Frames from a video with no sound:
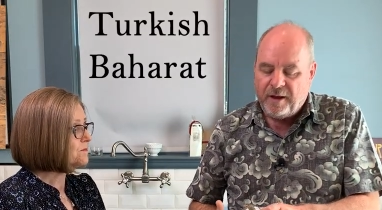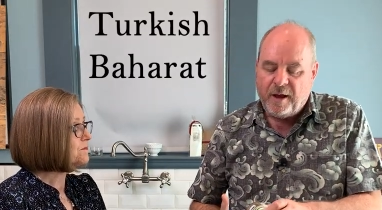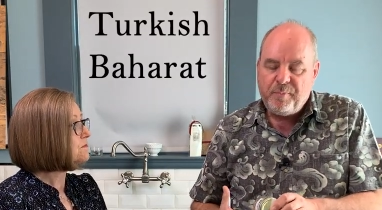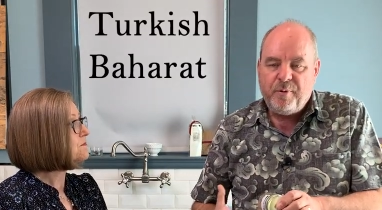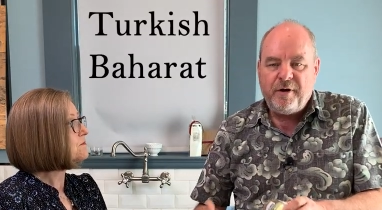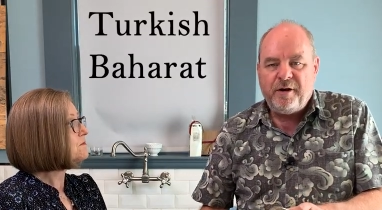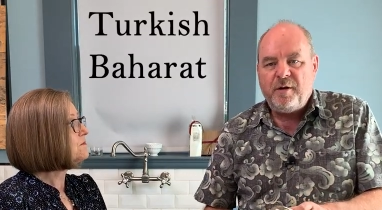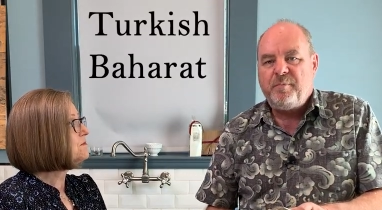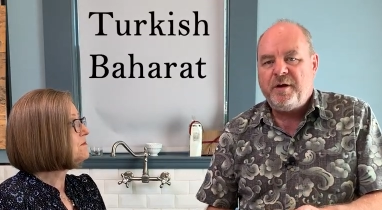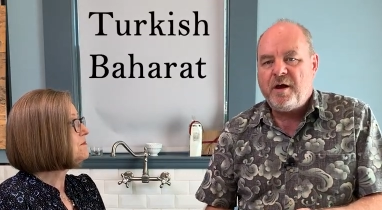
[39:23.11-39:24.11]
Speaker 1: I put it
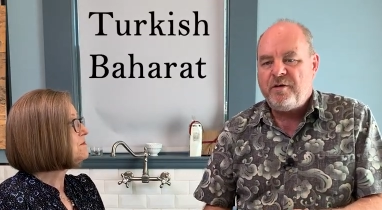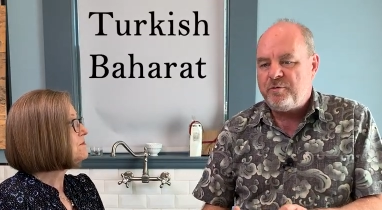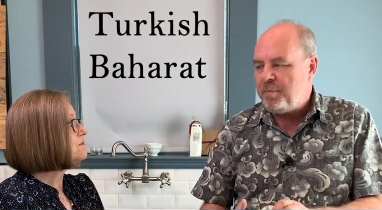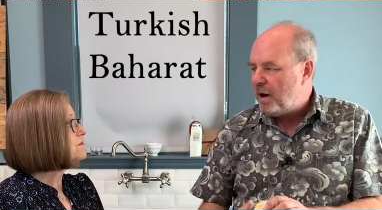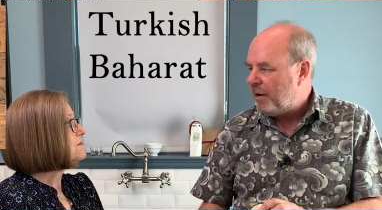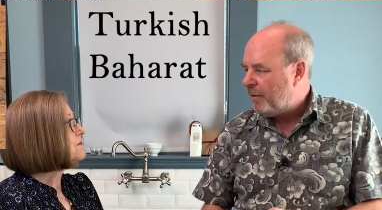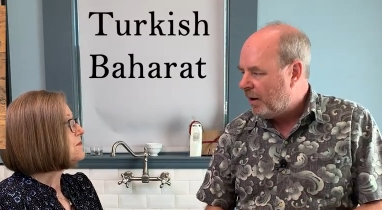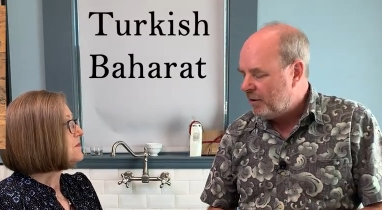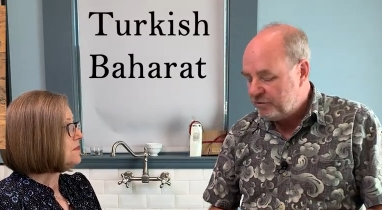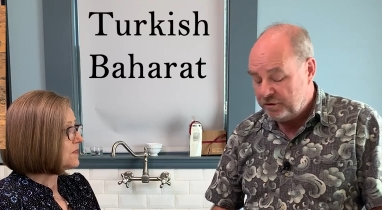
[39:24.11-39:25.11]
in because
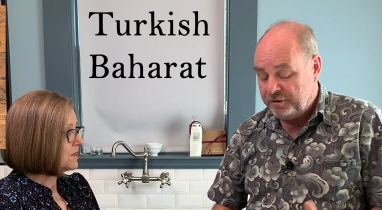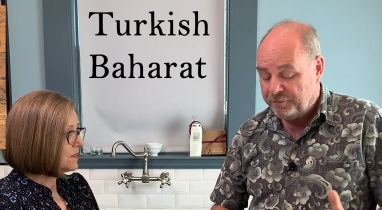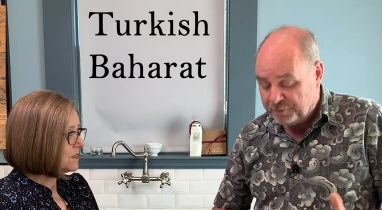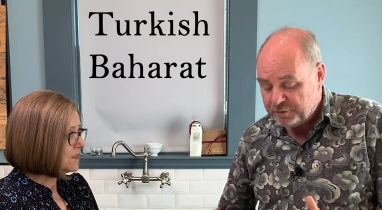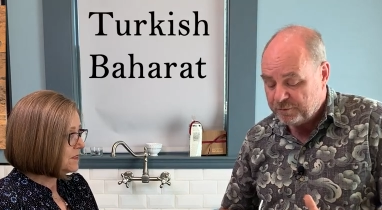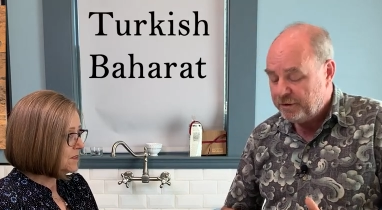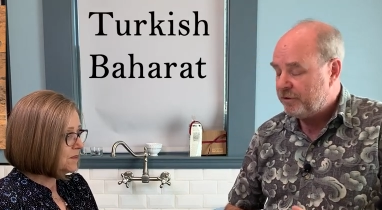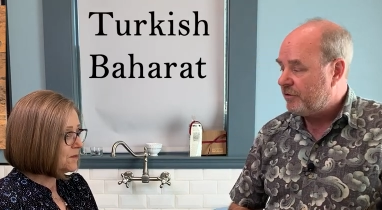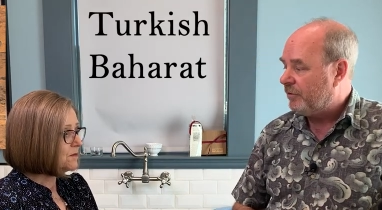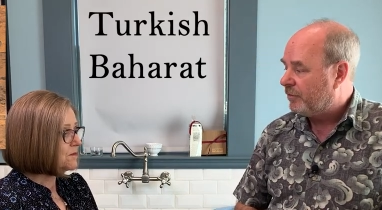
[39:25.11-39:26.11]
Baharat is a different
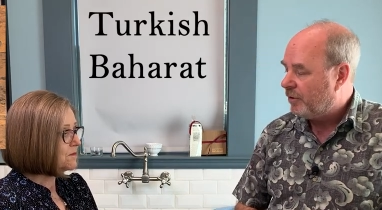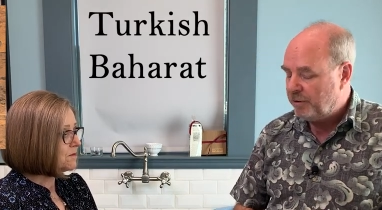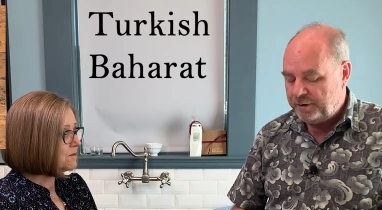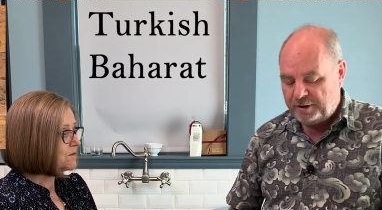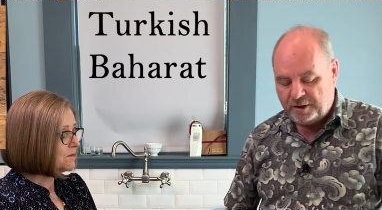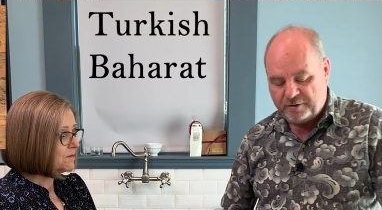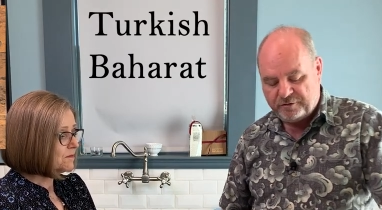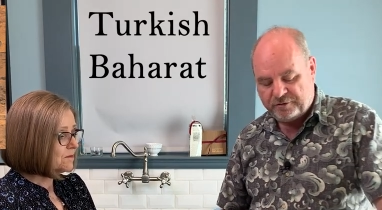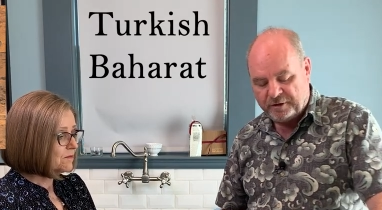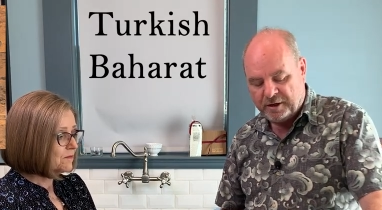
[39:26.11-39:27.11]
tradition of curry.
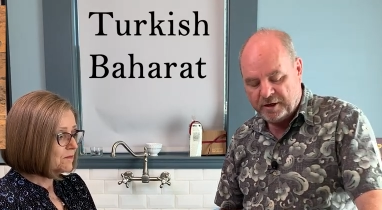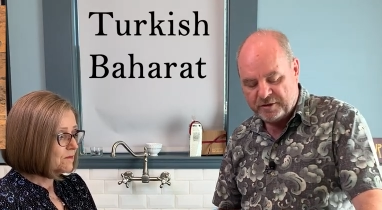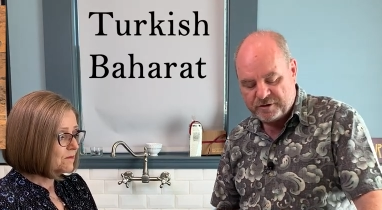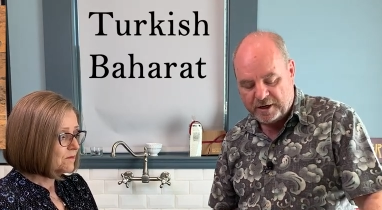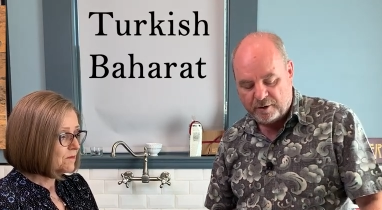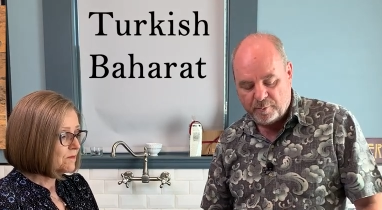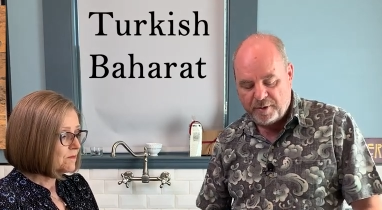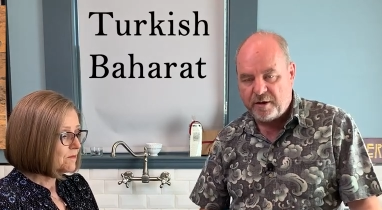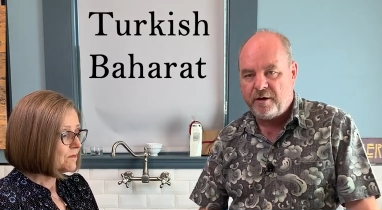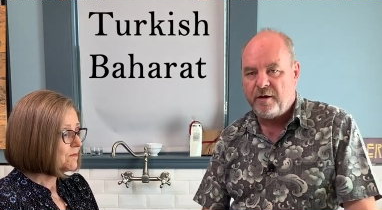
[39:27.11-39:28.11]
It's, uh, it's
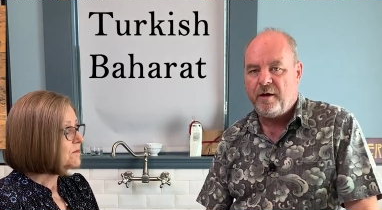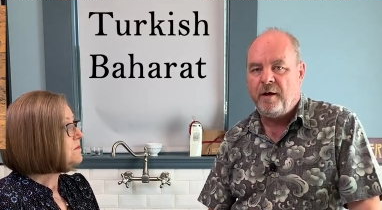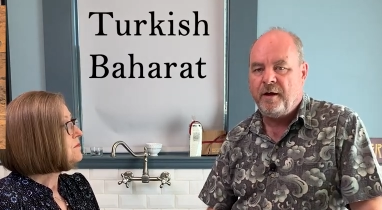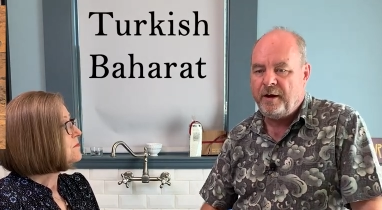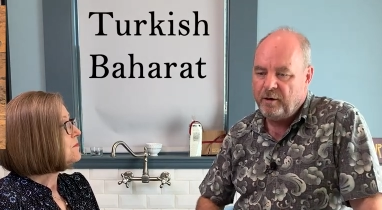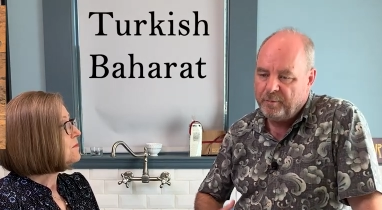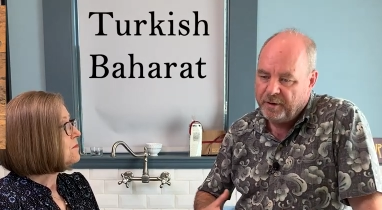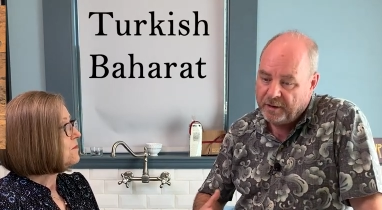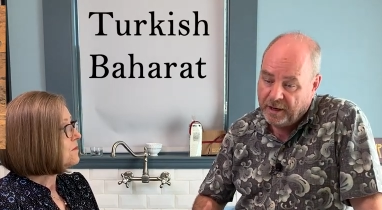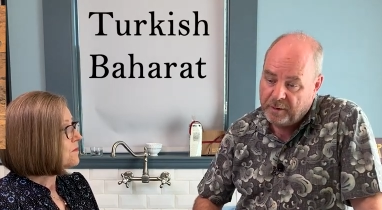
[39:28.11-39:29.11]
Arabic, uh,
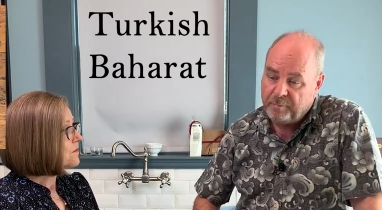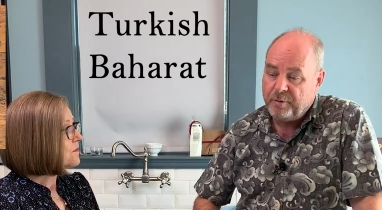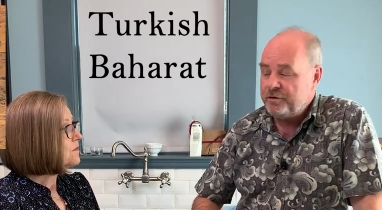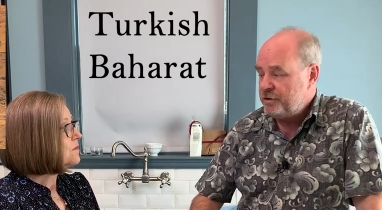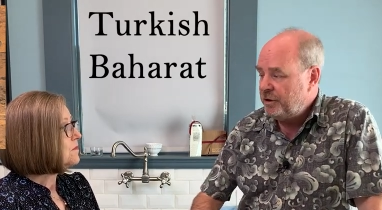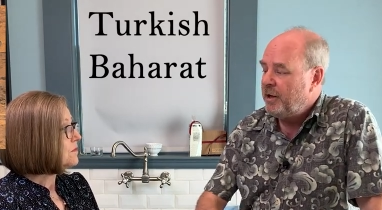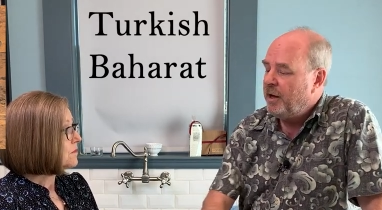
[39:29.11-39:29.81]
Arabic and Persian.